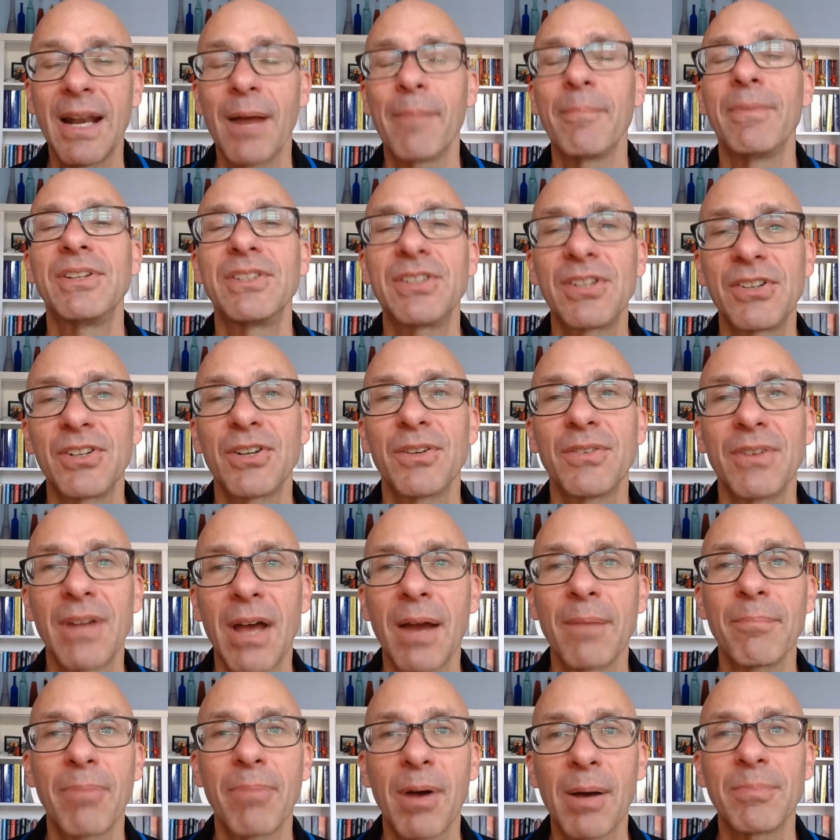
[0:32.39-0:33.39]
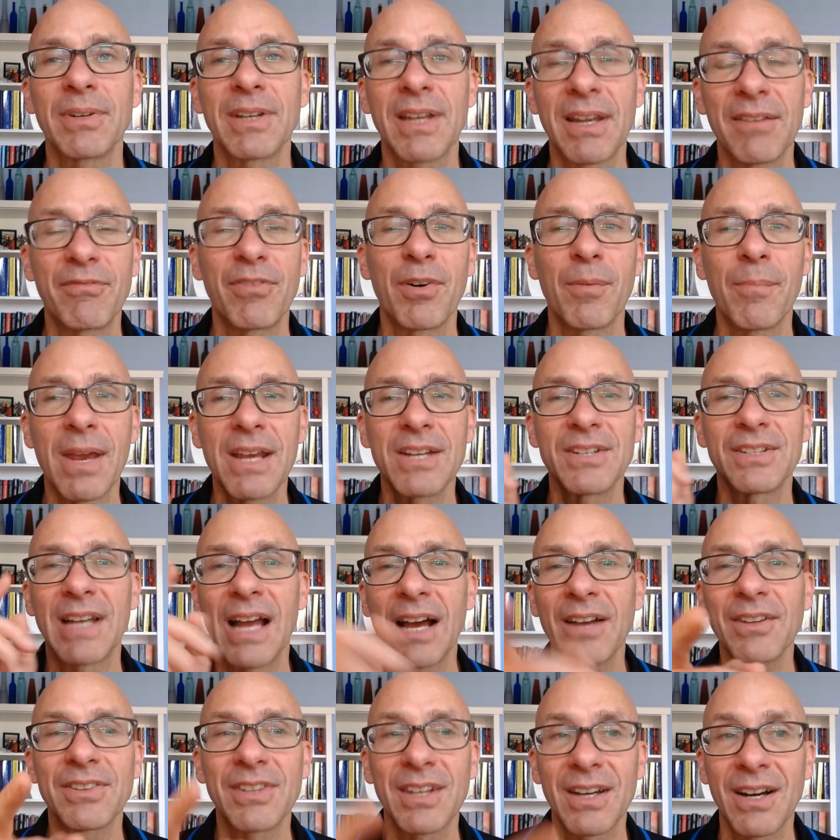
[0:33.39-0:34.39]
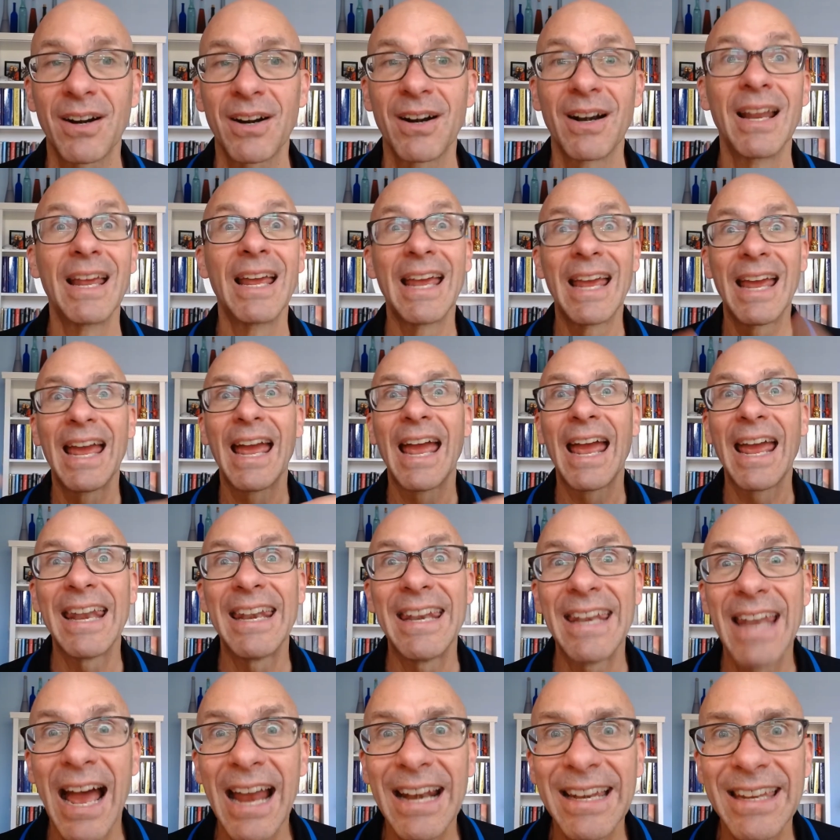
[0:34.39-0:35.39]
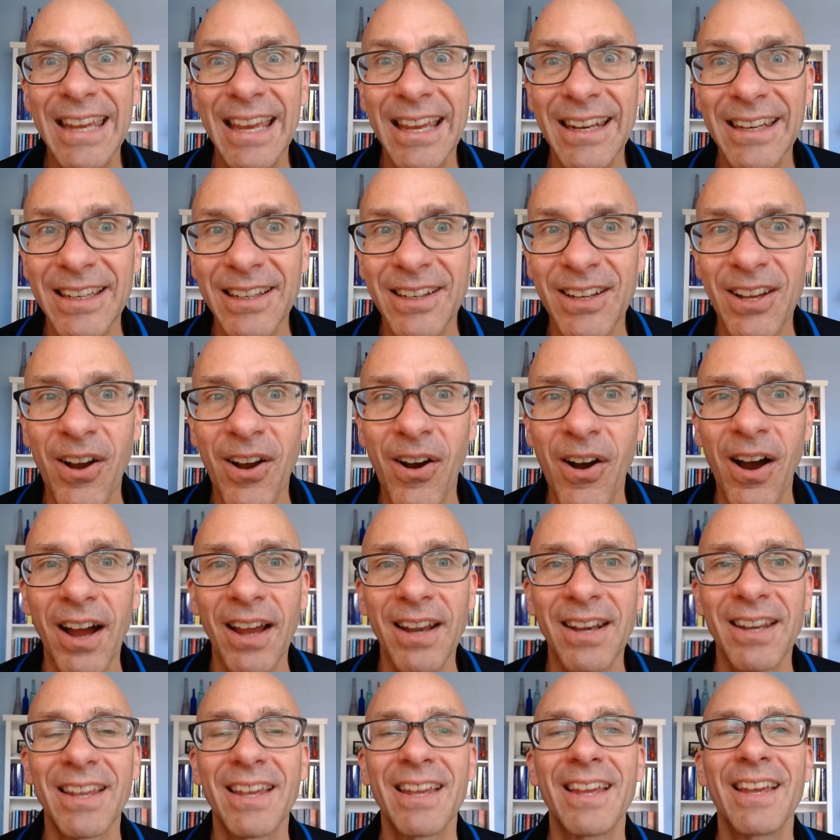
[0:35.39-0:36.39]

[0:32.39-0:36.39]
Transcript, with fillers: on material non-public information out there and not getting caught?